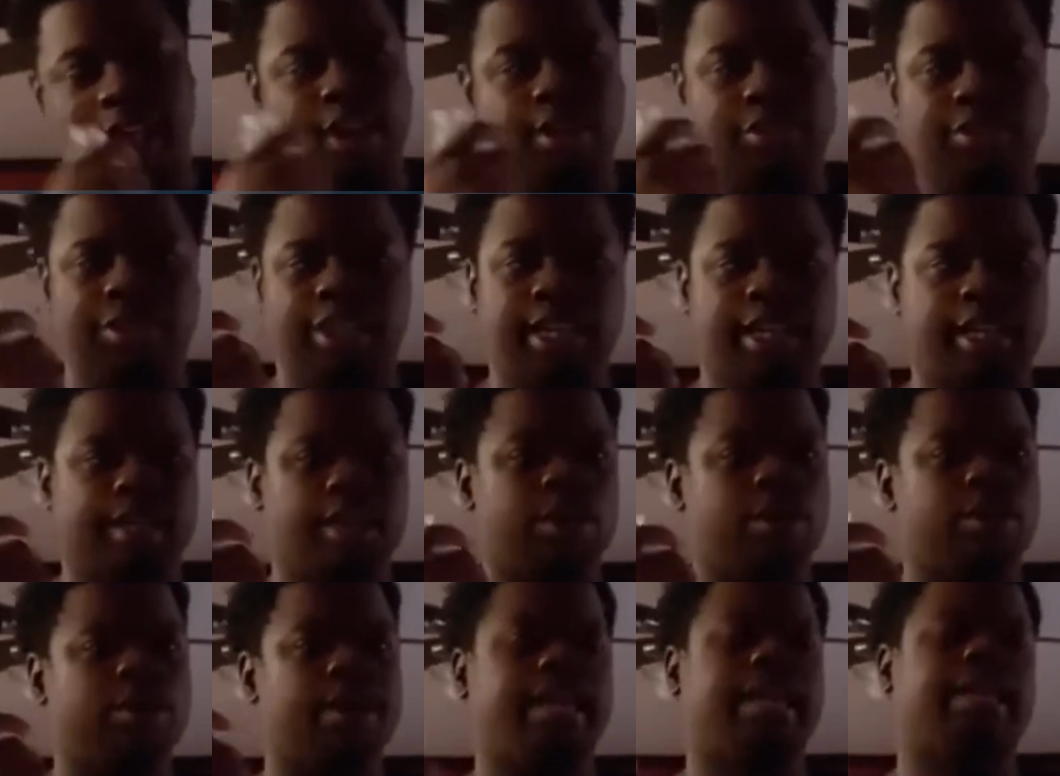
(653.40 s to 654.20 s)
I was
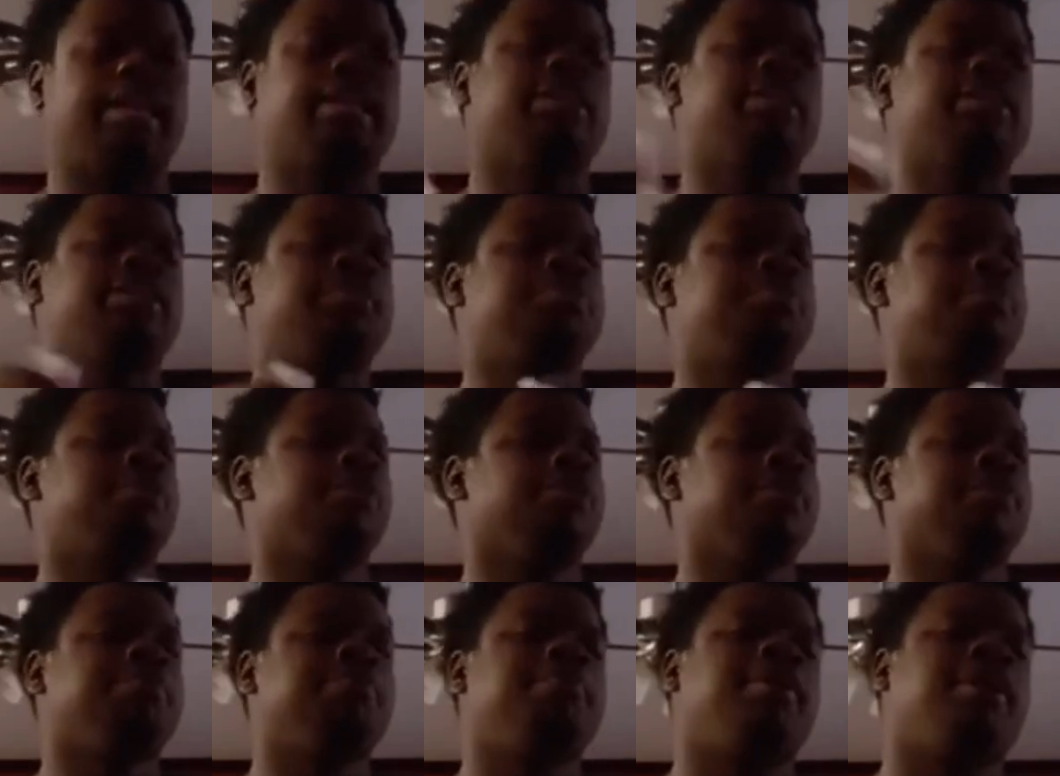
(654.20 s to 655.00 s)
like, okay, this
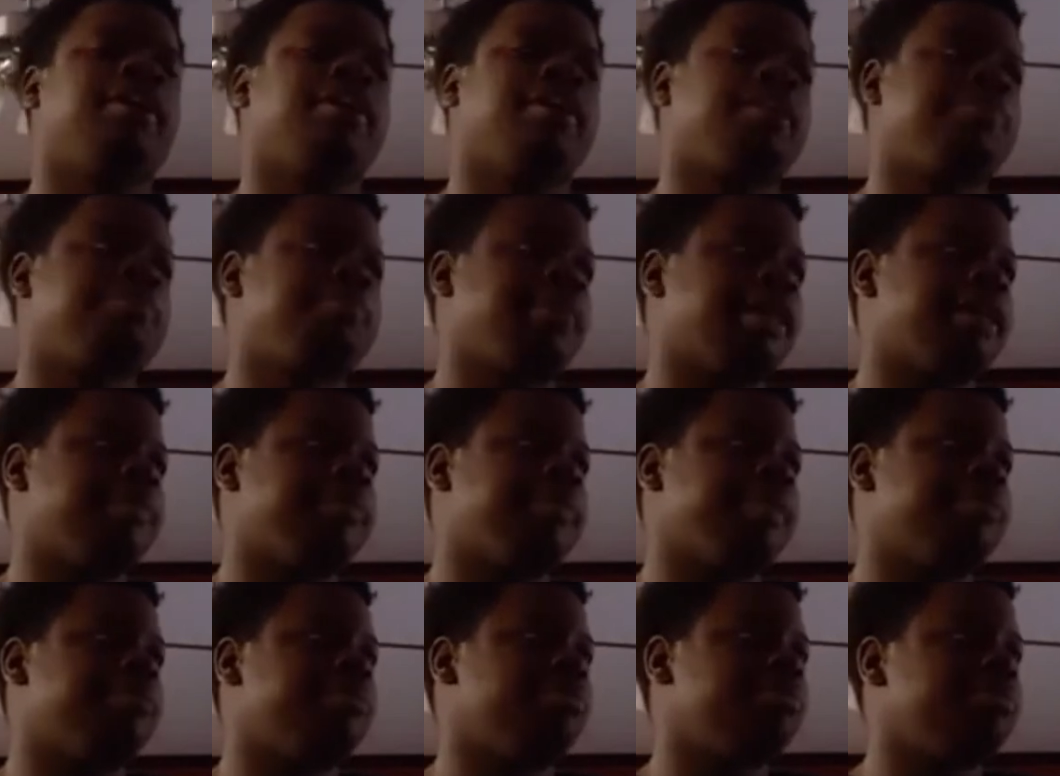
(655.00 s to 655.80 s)
party about
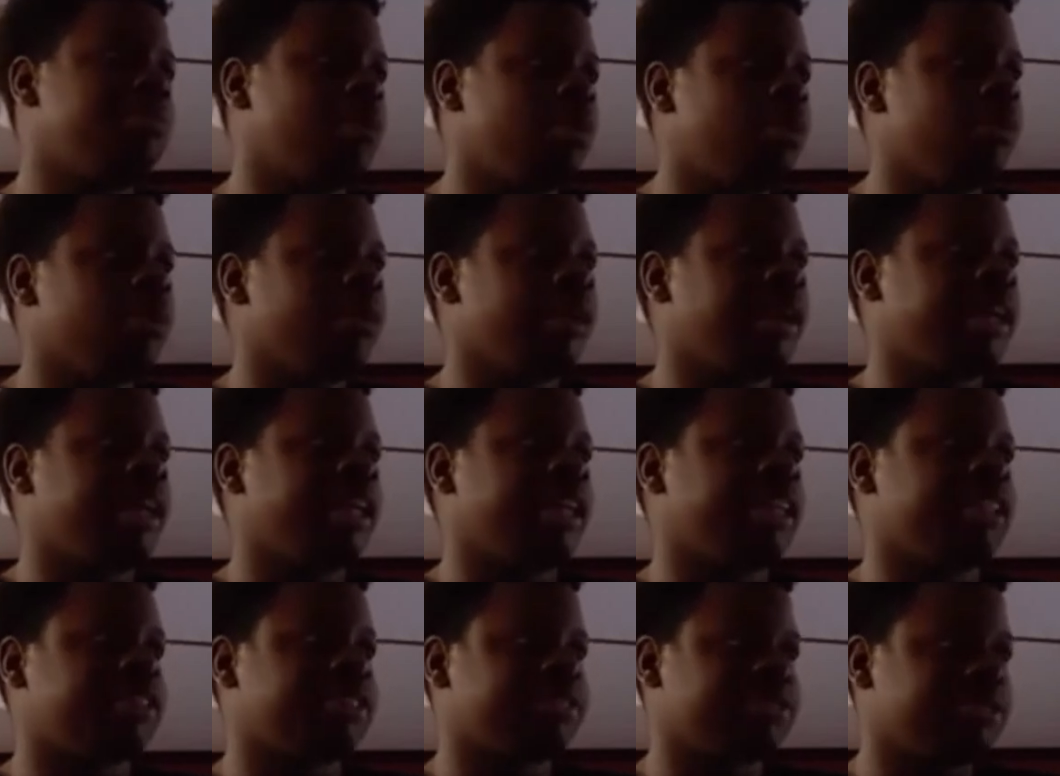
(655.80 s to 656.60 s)
to be boring.
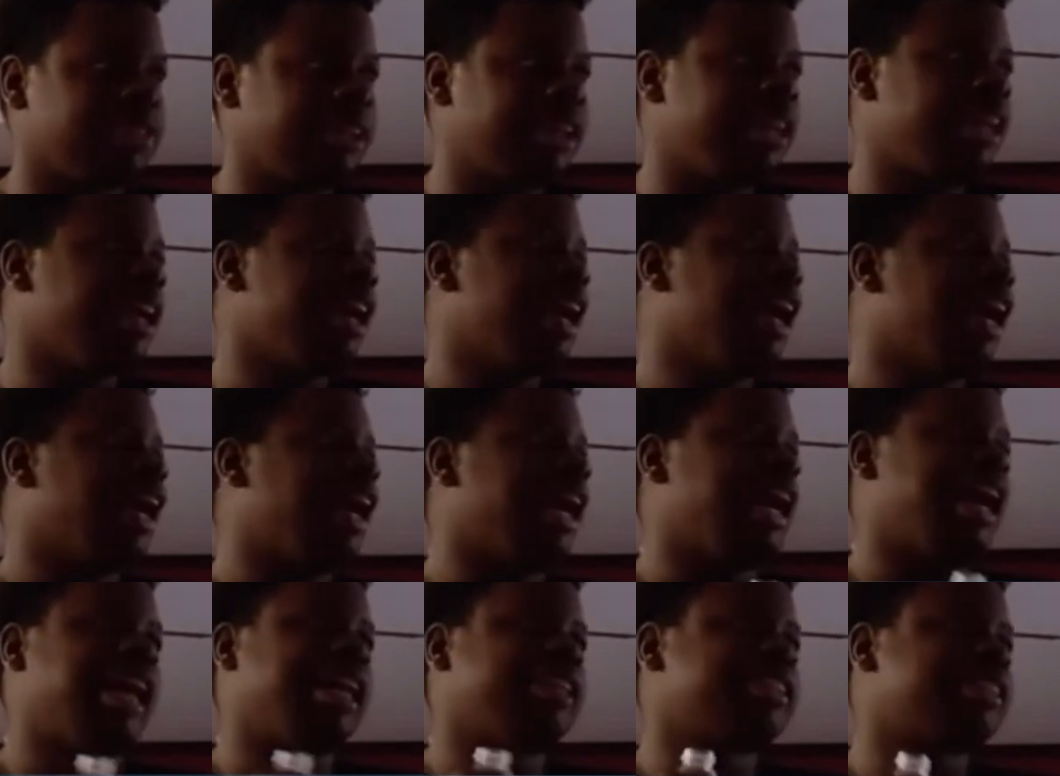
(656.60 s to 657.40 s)
It's free.
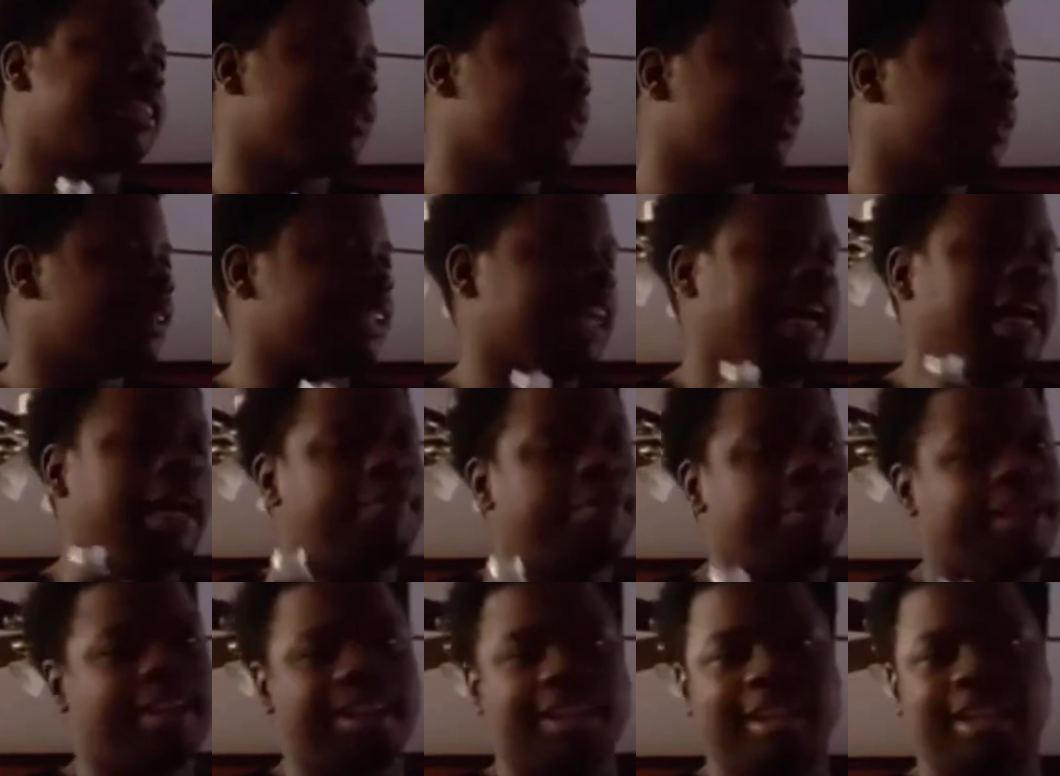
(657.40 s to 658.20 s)
Isaac was
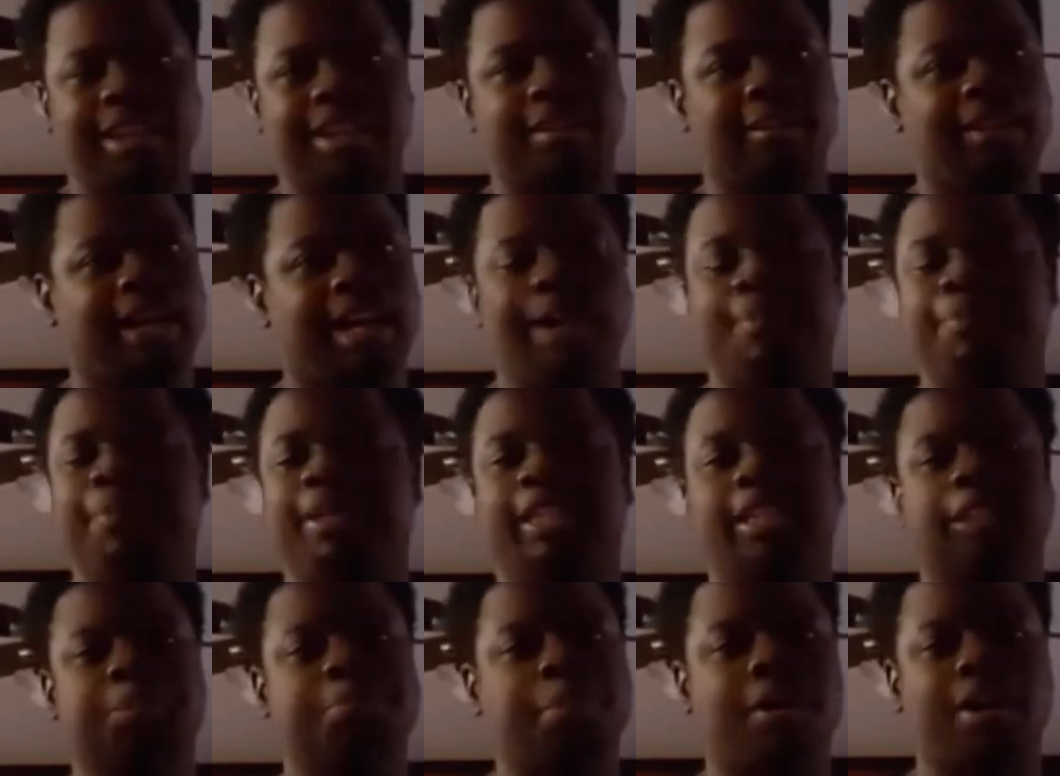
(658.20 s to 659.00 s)
hyping
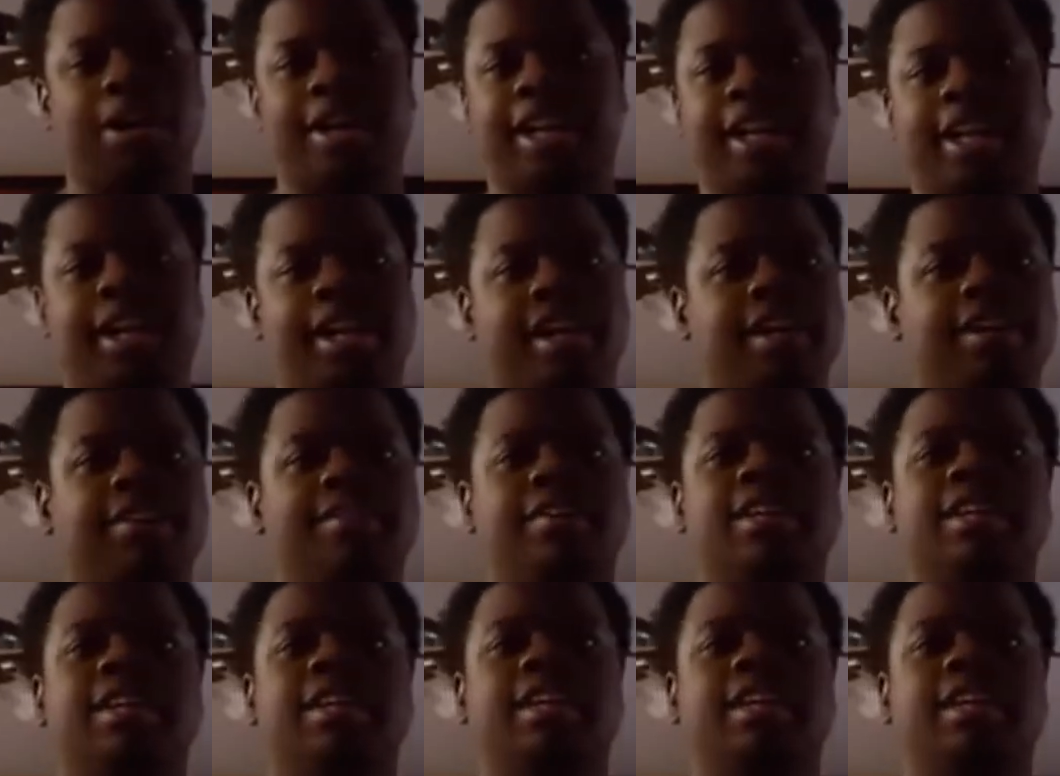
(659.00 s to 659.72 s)
this party up.